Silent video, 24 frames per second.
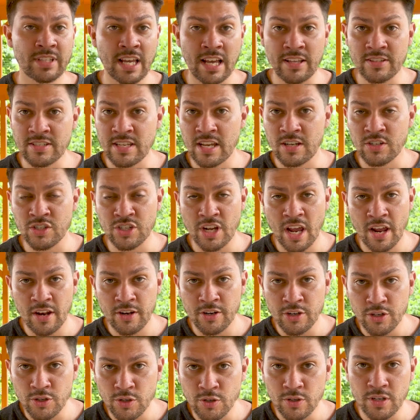downtown
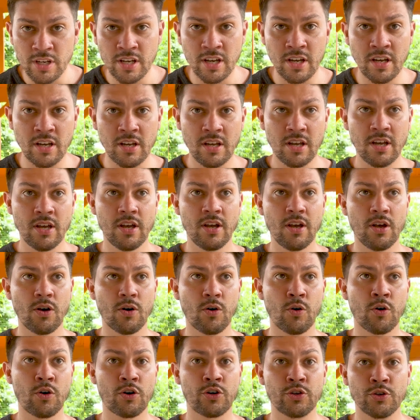Chattanooga
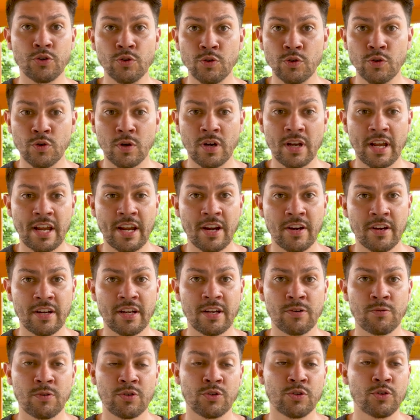or Ottawa
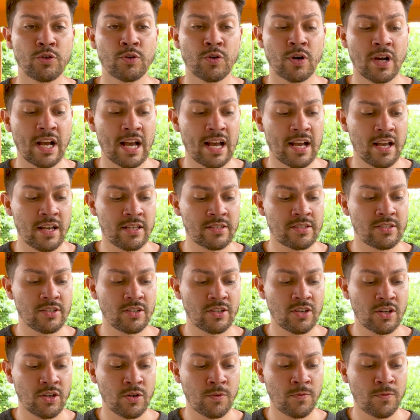area, where Ottawa has
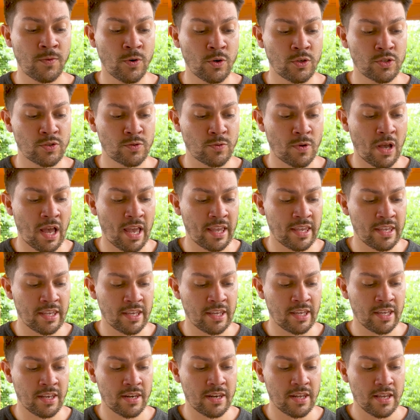
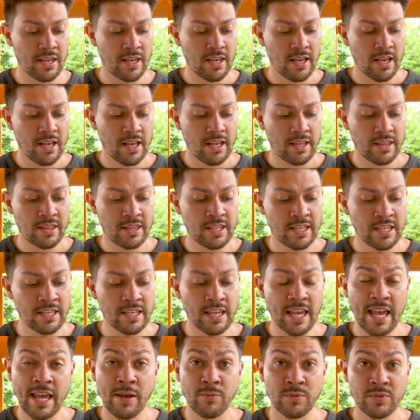Volkswagen,
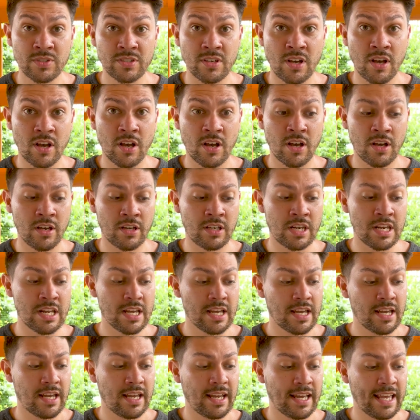the Amazon,
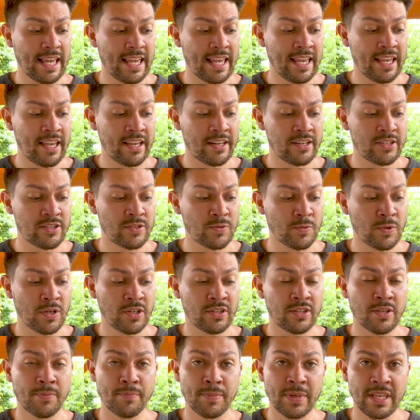and as well
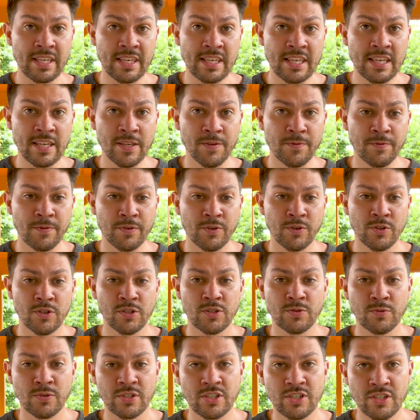the McKee
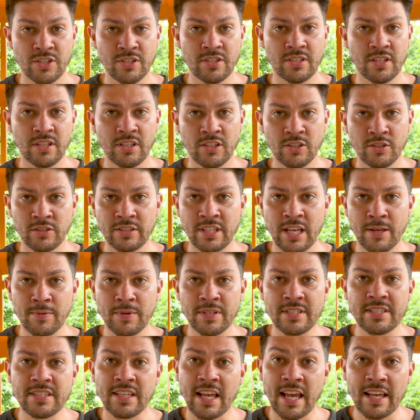Foods, which is the Little Debbie
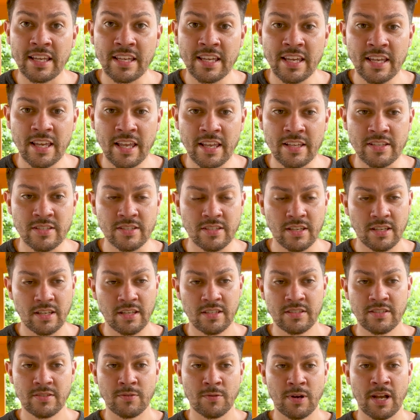snack cakes.
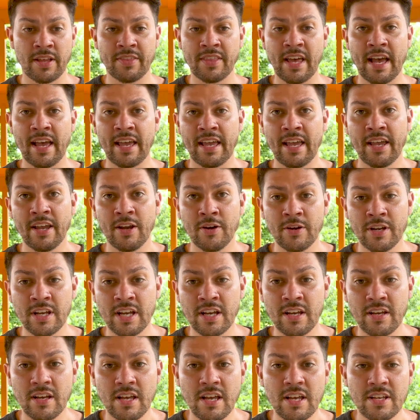It's around that
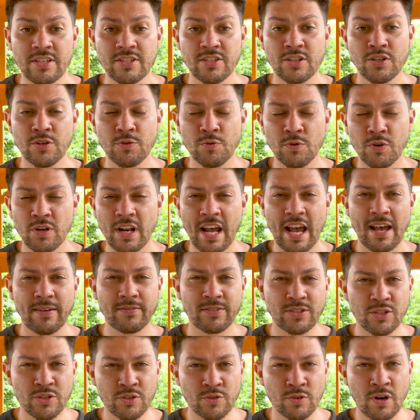area, so you would have
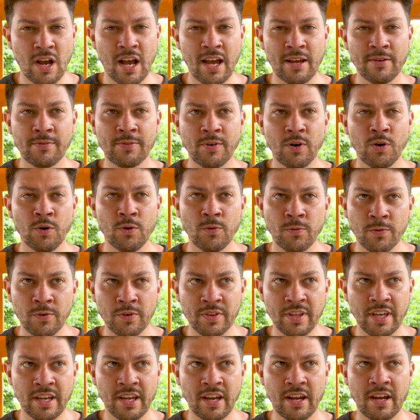to drive over
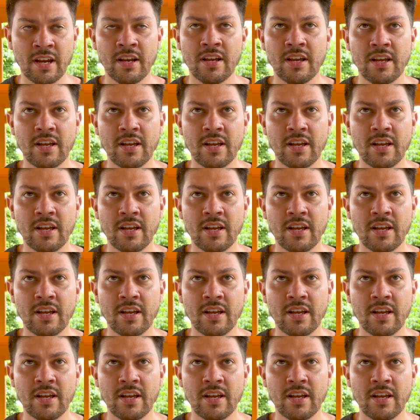there,